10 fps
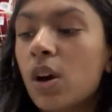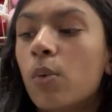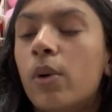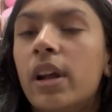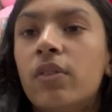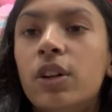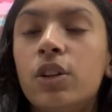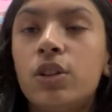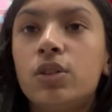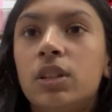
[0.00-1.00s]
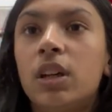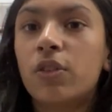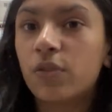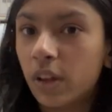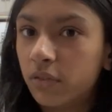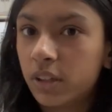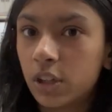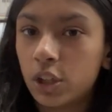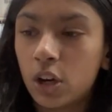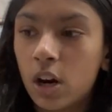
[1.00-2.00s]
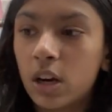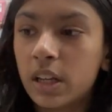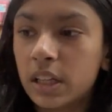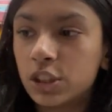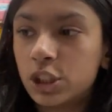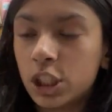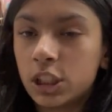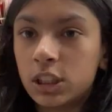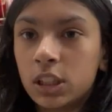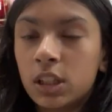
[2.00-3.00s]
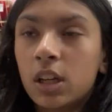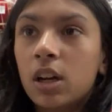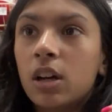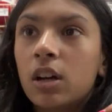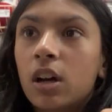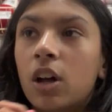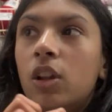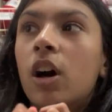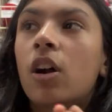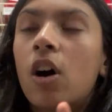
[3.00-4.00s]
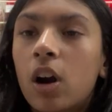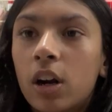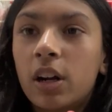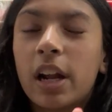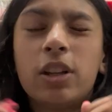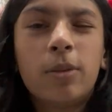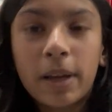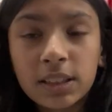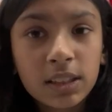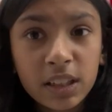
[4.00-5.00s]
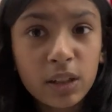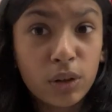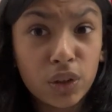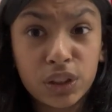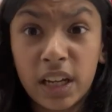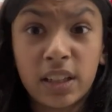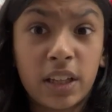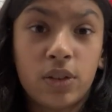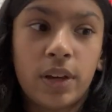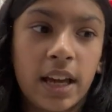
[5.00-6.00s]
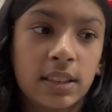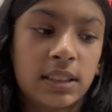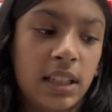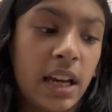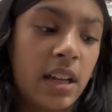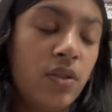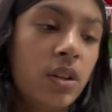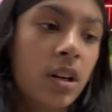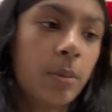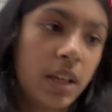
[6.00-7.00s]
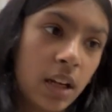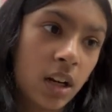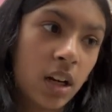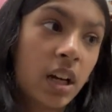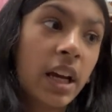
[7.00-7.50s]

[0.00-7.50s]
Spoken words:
Whenever you're using a fluffier yarn, it's just a lot harder, and you're basically crocheting like you can't see, and if you're a beginner,